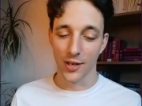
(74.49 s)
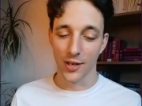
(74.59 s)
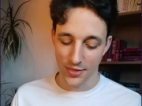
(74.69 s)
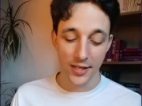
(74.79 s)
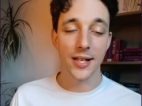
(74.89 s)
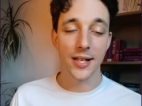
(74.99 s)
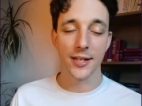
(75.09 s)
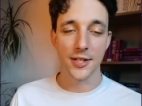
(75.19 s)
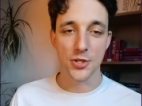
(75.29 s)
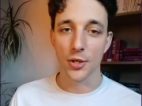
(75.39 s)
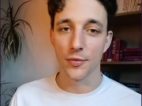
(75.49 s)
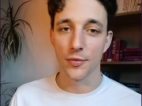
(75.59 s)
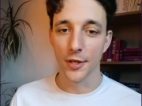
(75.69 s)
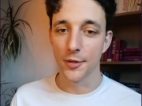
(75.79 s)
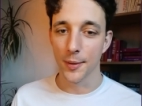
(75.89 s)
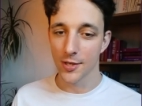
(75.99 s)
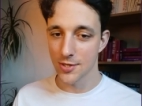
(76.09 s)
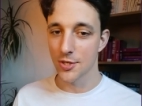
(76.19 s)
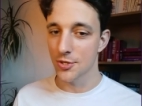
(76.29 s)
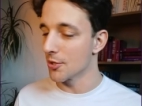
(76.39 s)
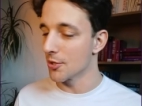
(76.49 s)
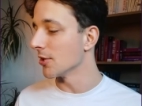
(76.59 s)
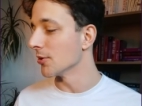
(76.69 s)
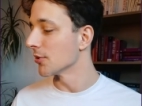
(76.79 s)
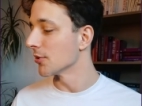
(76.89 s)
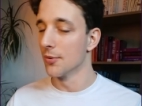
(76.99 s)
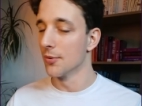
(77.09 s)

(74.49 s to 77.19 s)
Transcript: I think they deserve it because they're so cute.